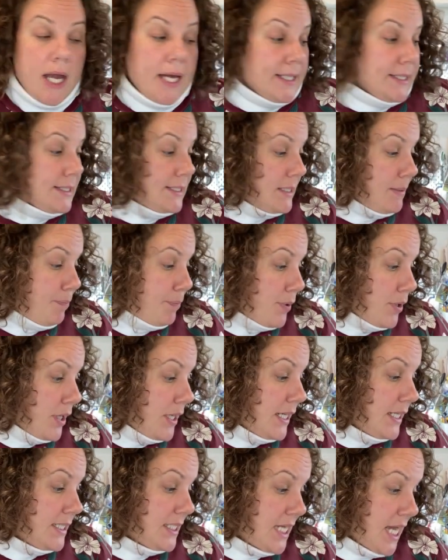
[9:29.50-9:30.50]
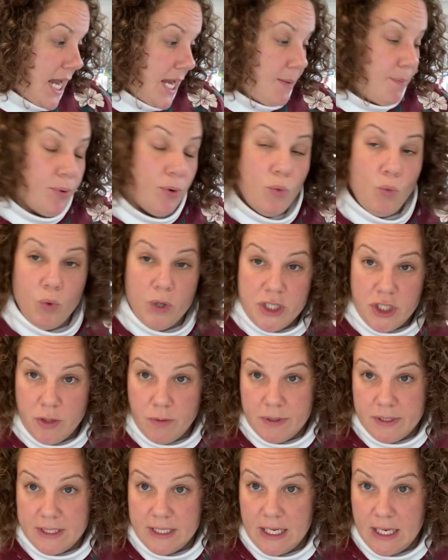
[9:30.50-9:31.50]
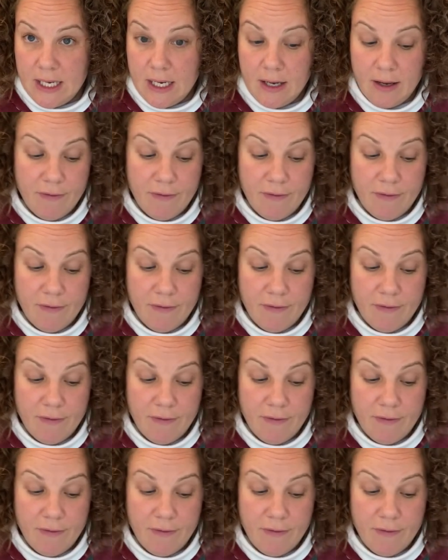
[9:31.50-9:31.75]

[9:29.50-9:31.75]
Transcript: zipper tape, which you will see